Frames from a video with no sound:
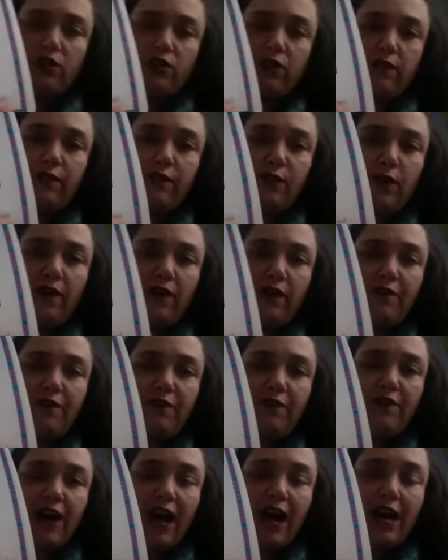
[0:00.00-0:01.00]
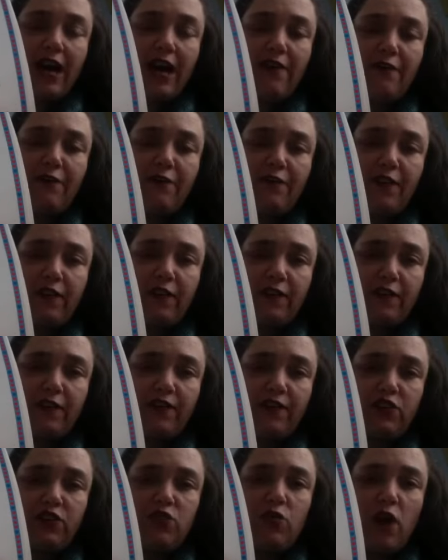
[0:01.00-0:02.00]
So if you have 5/5,
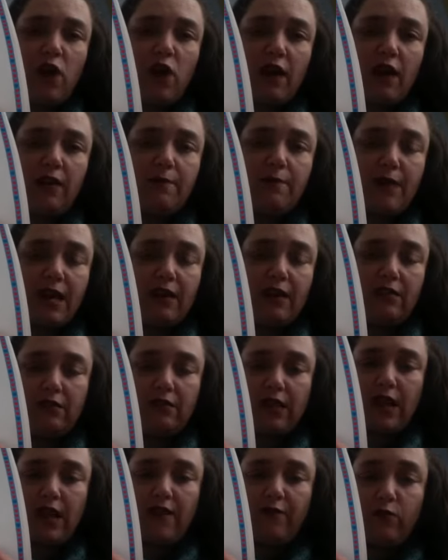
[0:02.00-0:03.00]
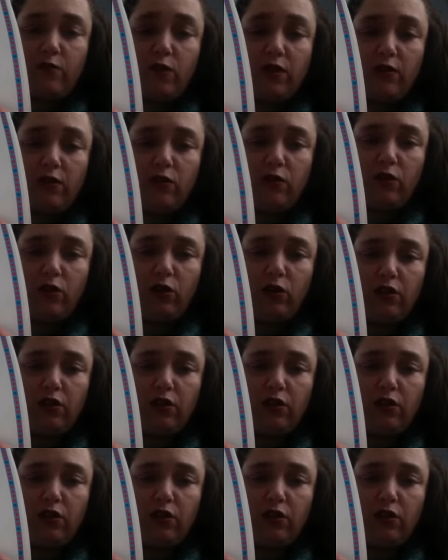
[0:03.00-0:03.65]
you automatically have 1 whole.